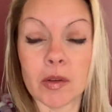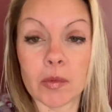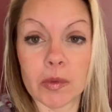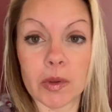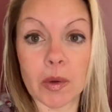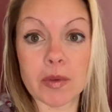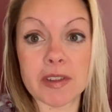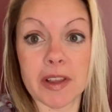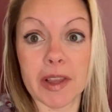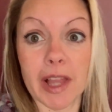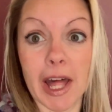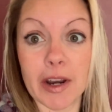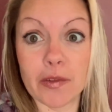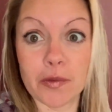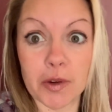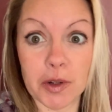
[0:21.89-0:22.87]
there was a
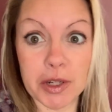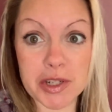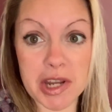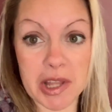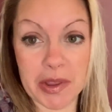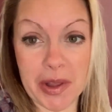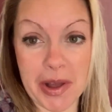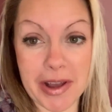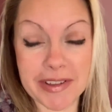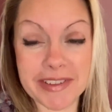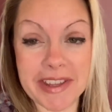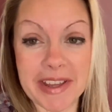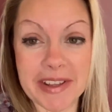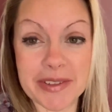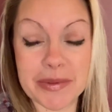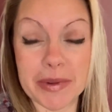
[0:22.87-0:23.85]
lot of footage I lost
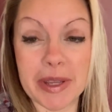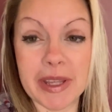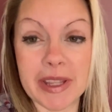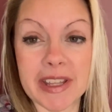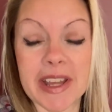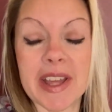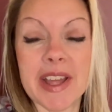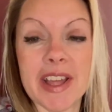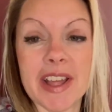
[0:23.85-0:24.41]
last week